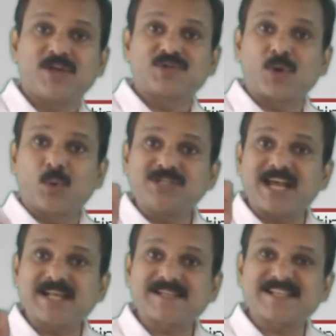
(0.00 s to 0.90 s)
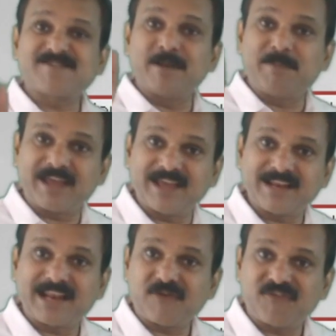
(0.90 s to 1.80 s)
So oogenesis will
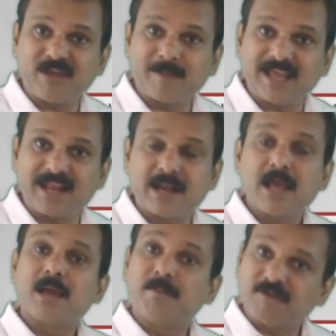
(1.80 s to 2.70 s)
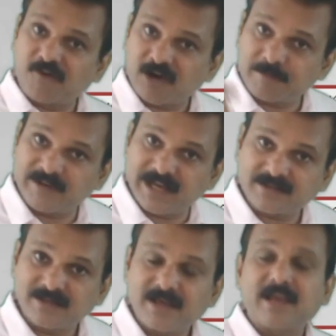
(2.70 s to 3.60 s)
begin in a female before birth